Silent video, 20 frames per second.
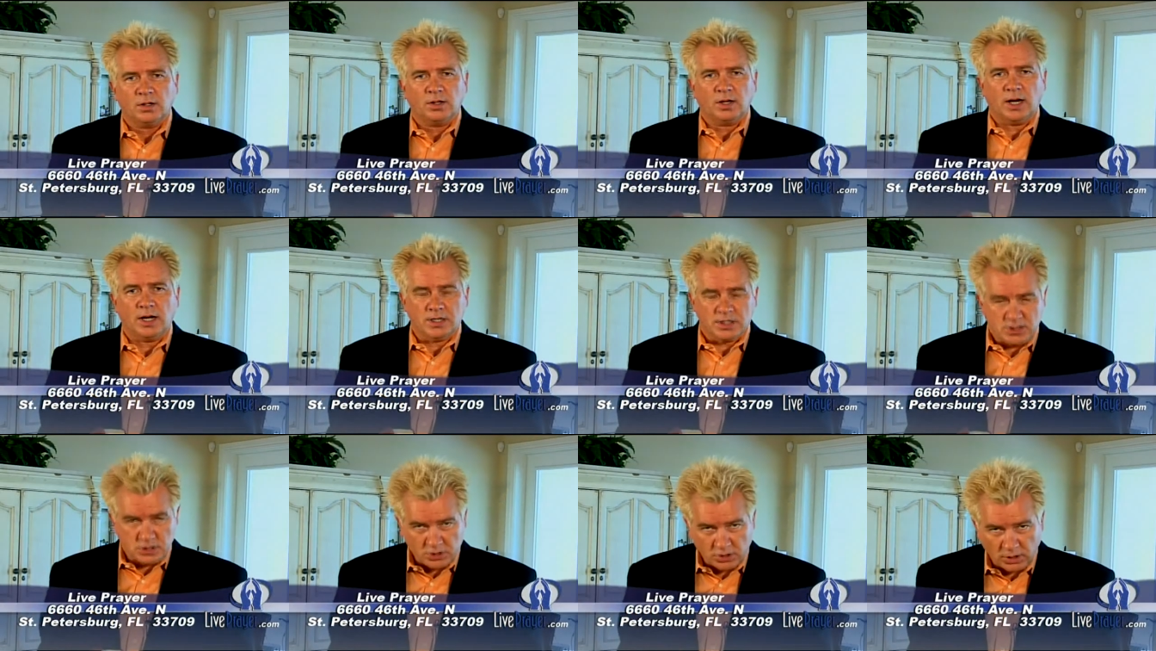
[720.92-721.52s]
I
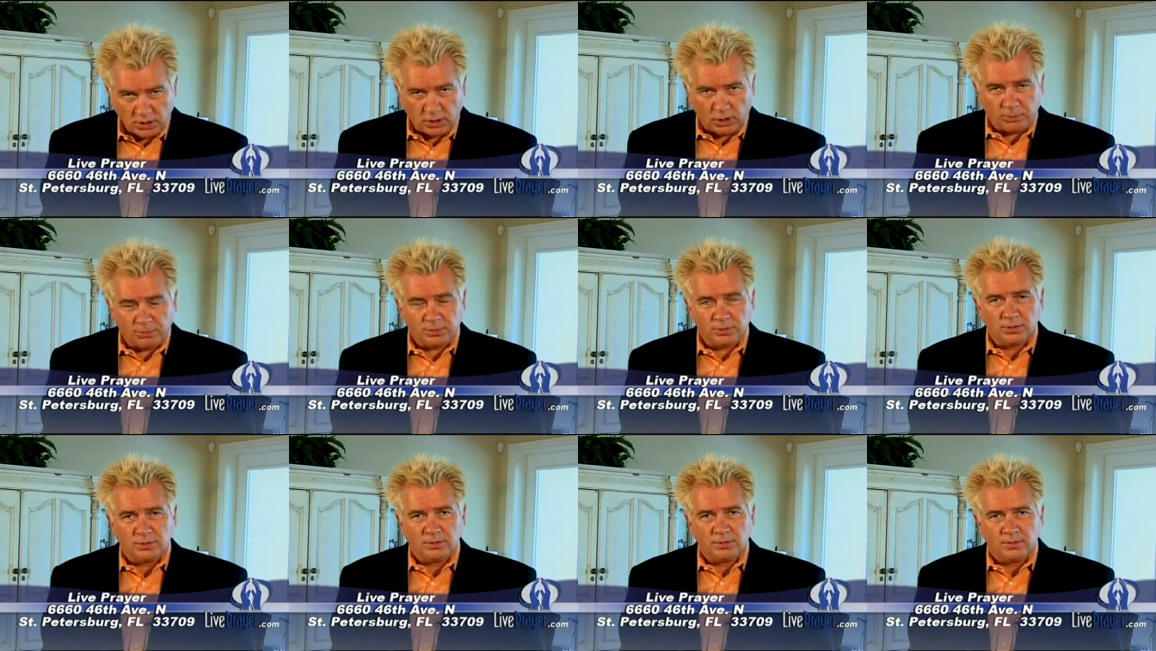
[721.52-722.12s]
need your help.
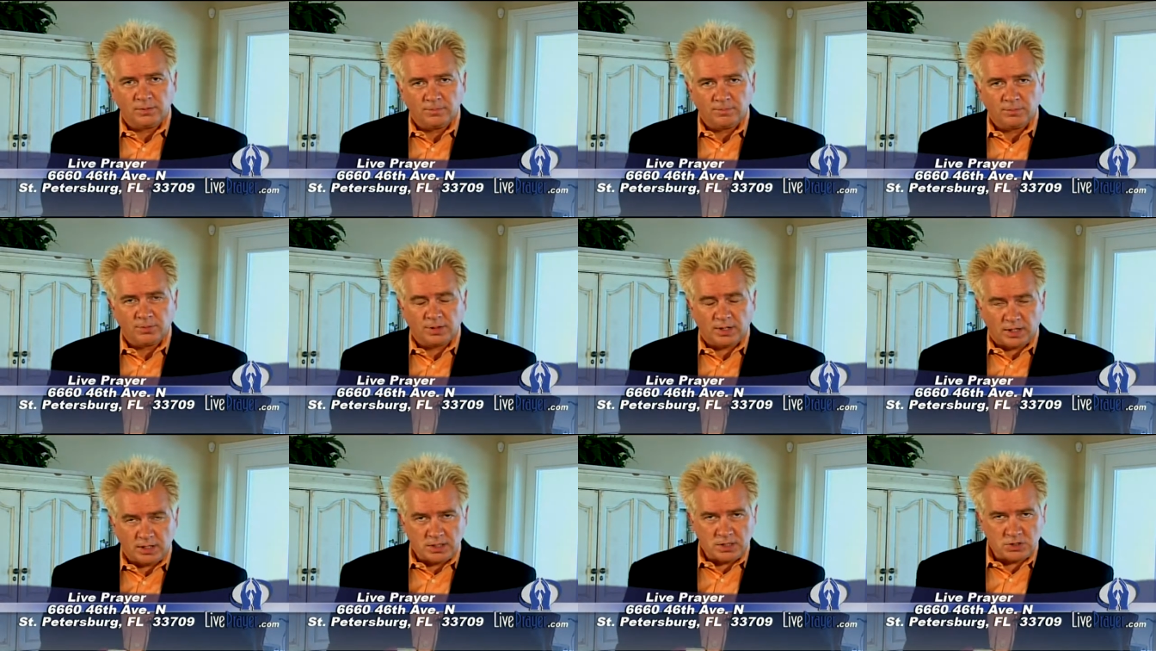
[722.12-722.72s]

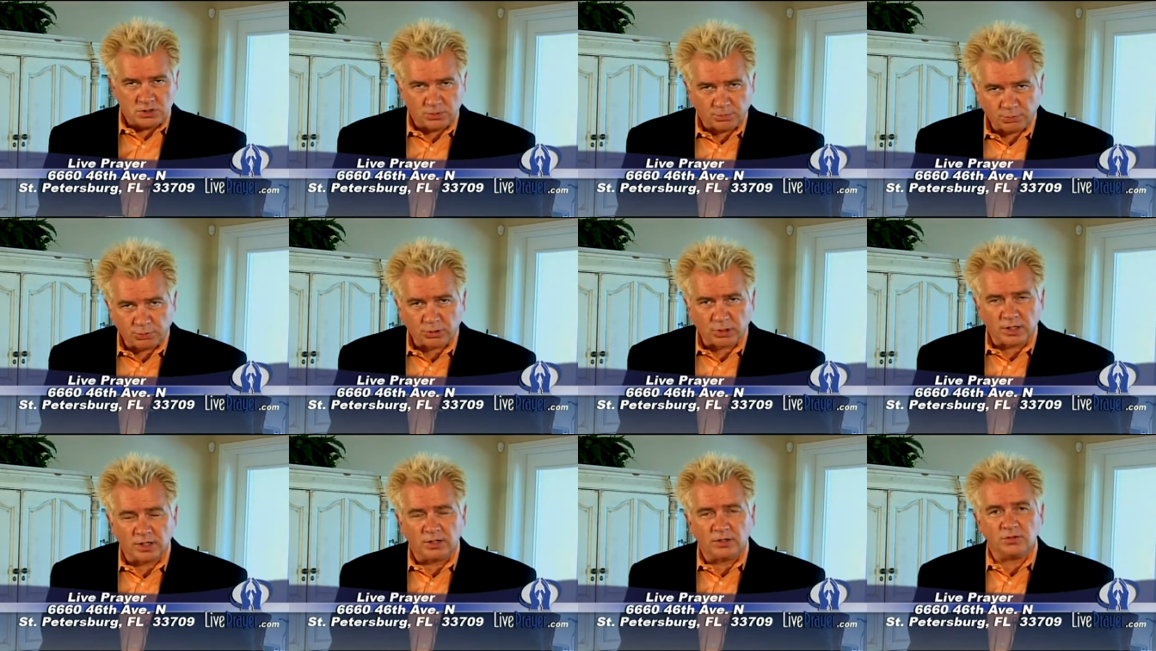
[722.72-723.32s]
I need your
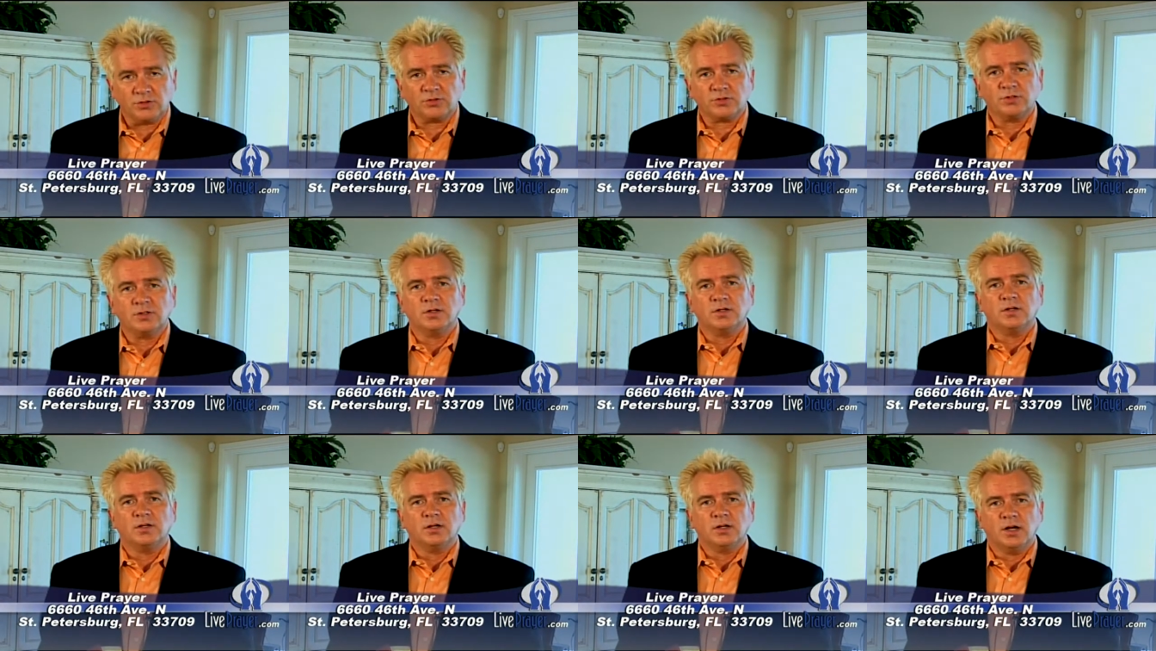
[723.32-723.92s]
prayers.
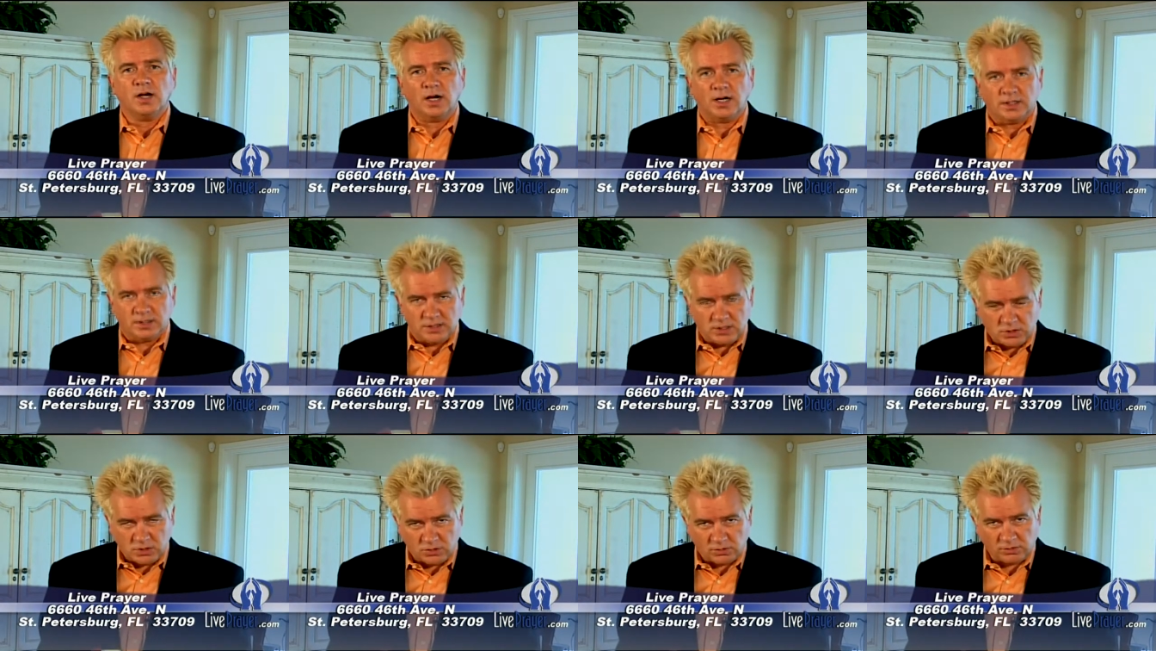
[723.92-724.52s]
I
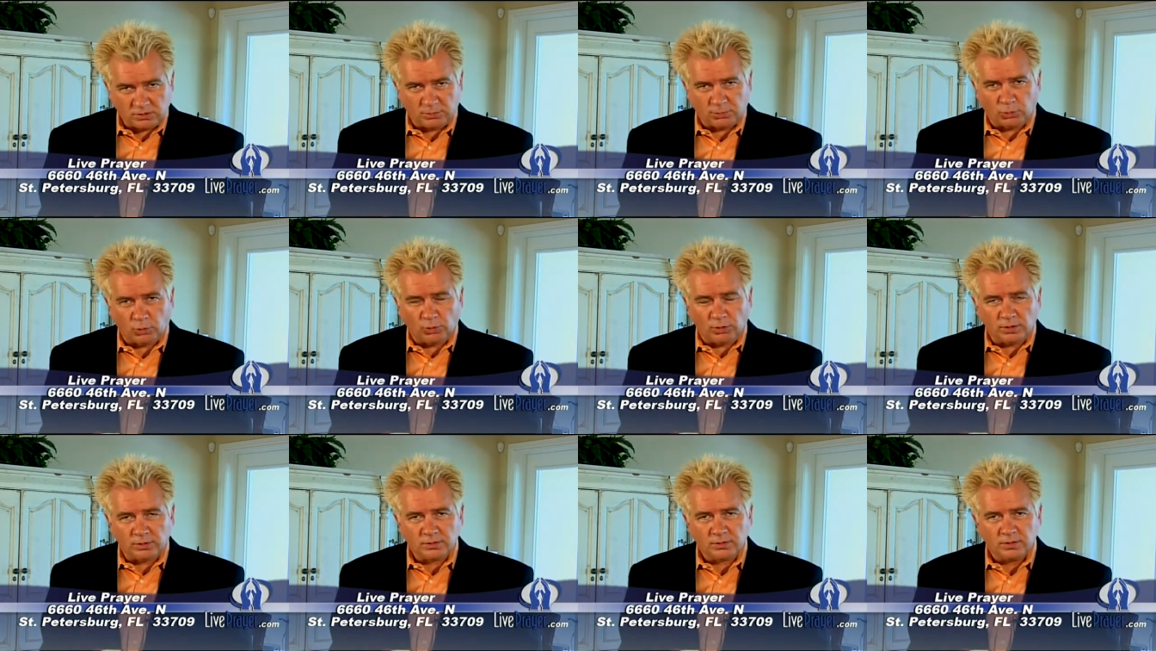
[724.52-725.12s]
need your
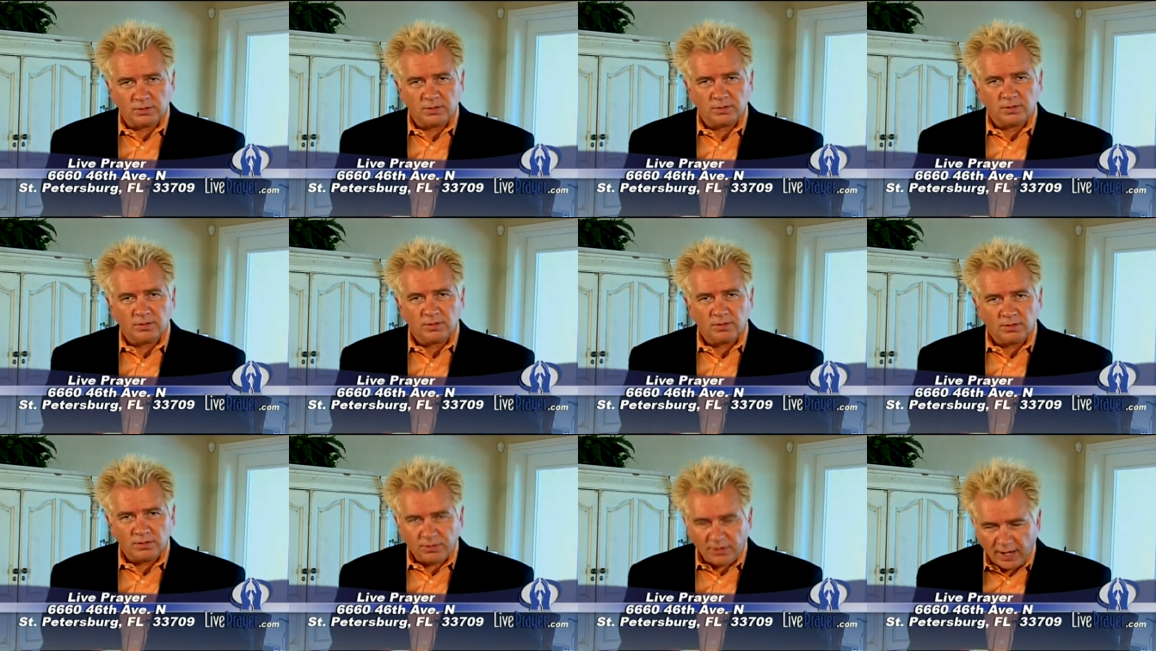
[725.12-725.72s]
support.
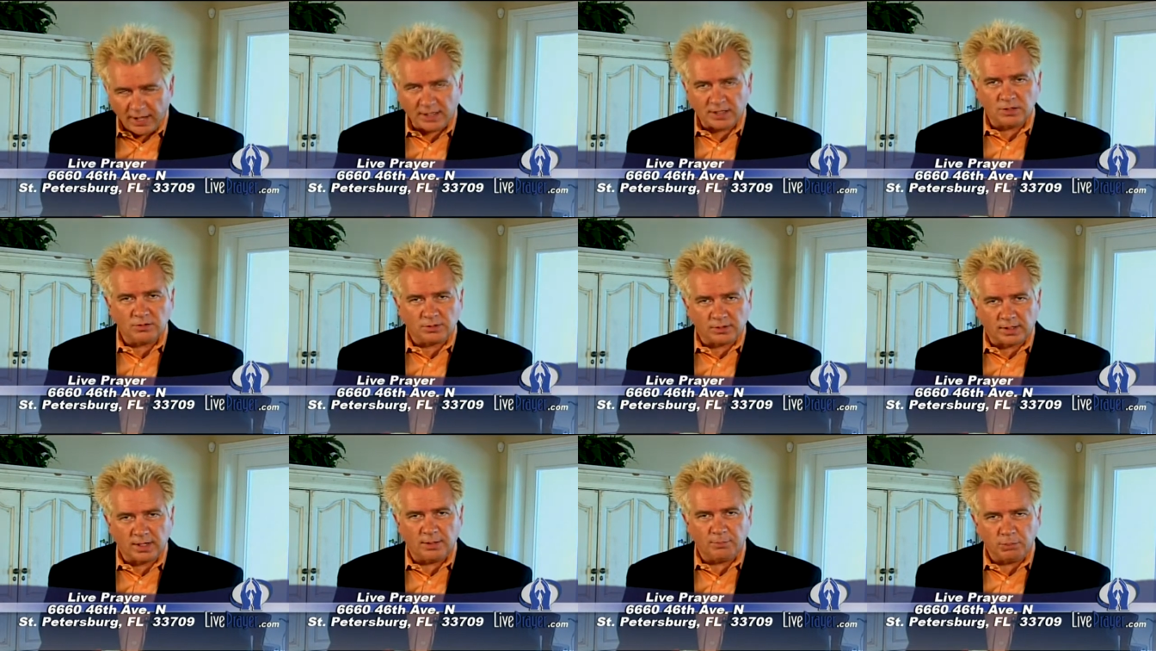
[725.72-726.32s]
Thank you,
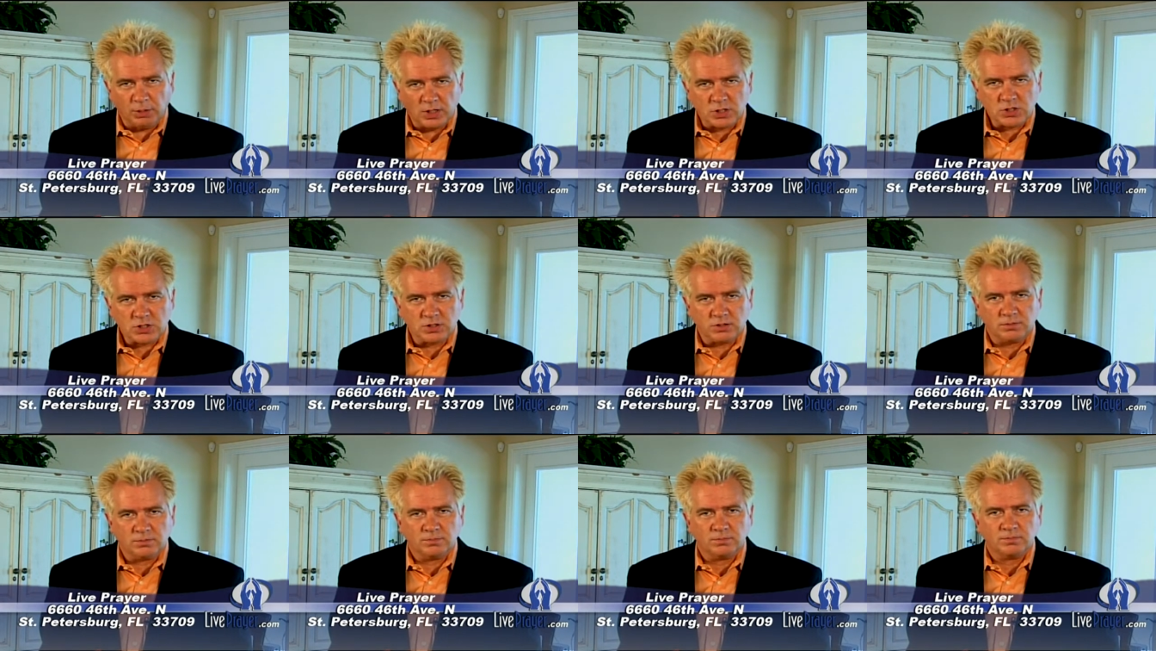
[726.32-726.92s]
and God bless
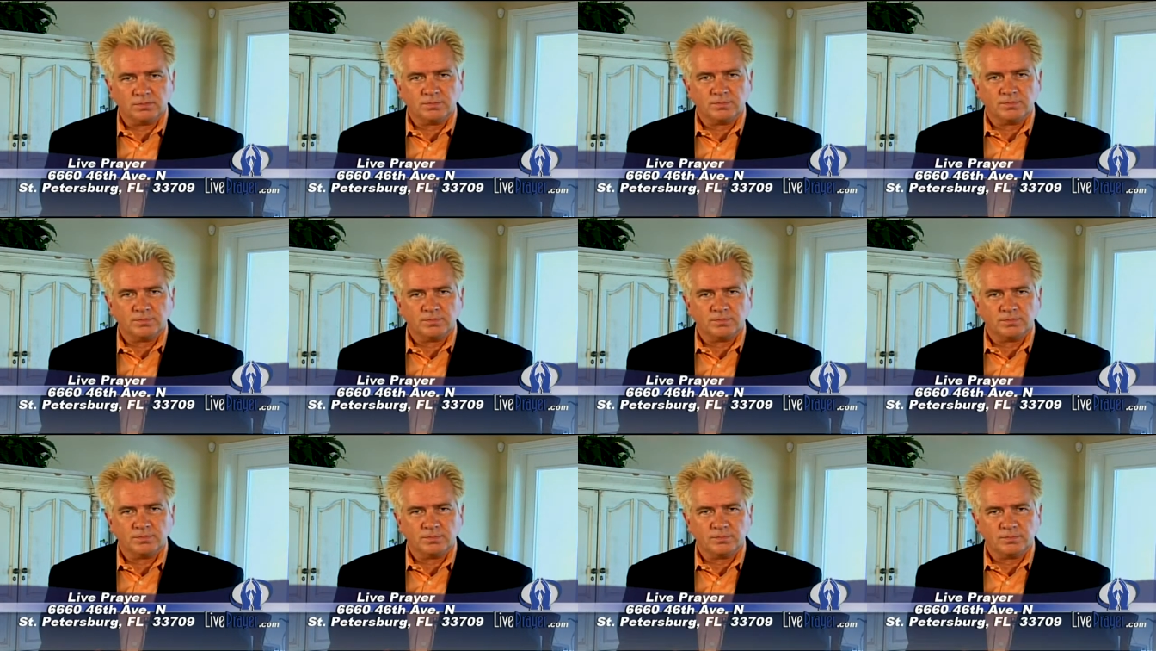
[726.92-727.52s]

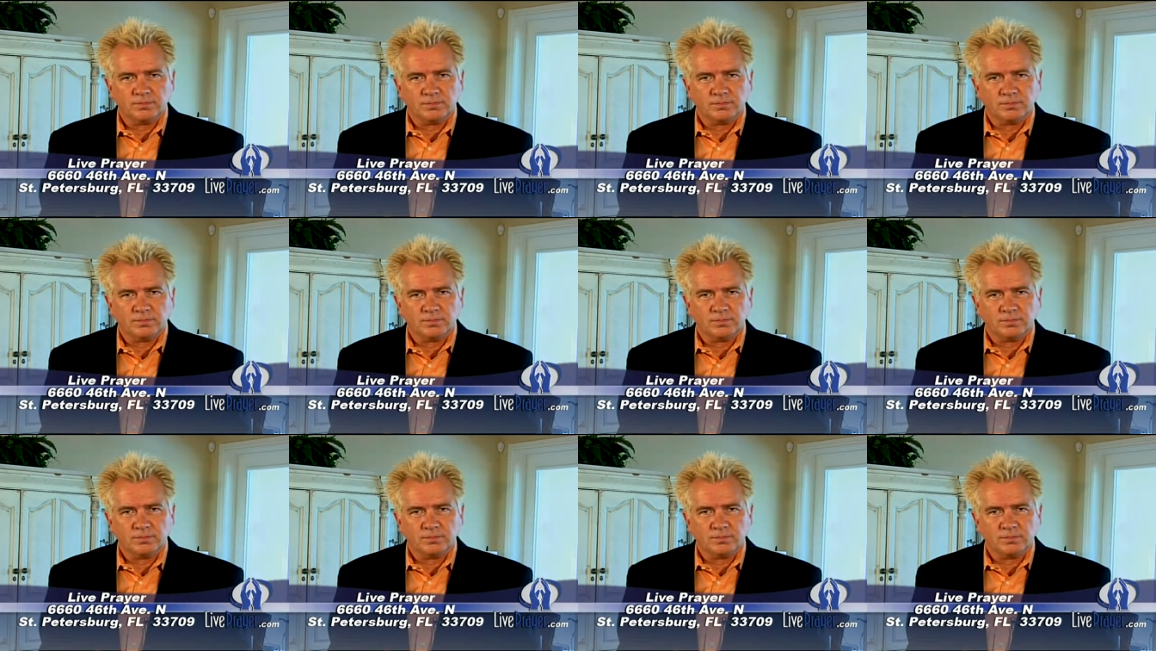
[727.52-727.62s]
you.